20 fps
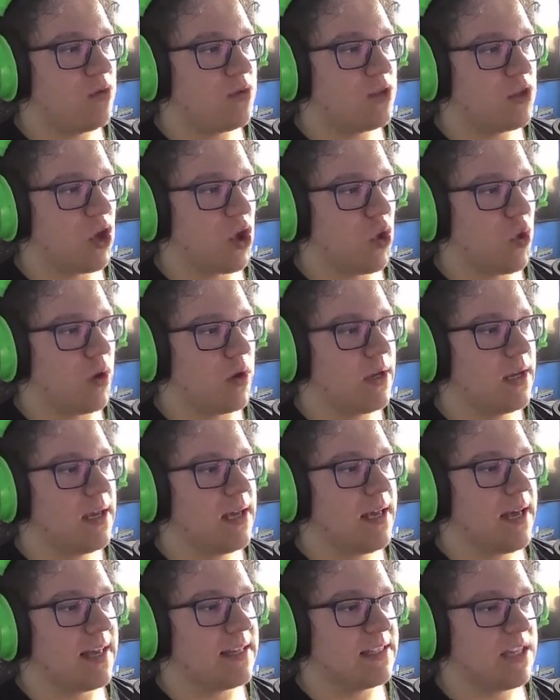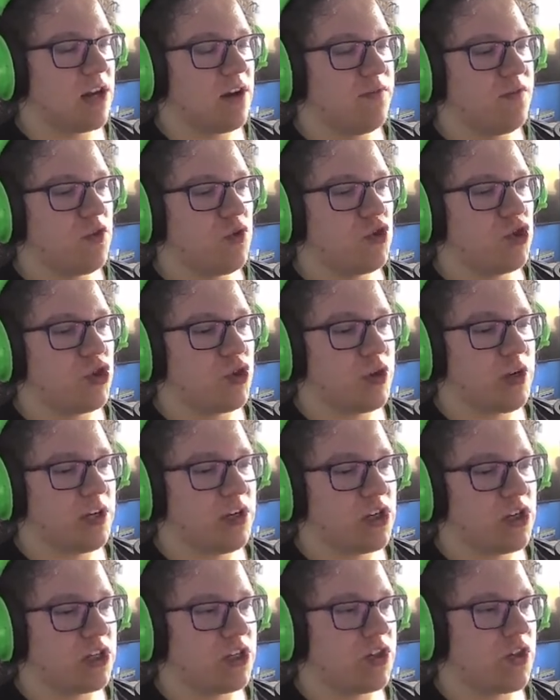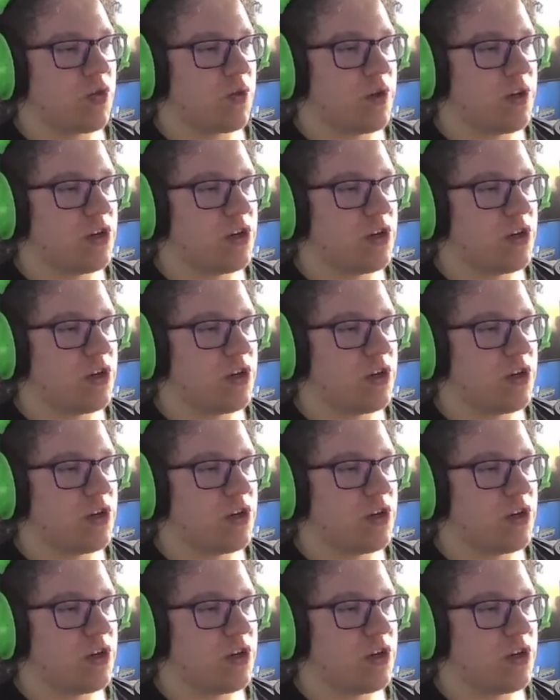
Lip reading: So instead of you shooting just 3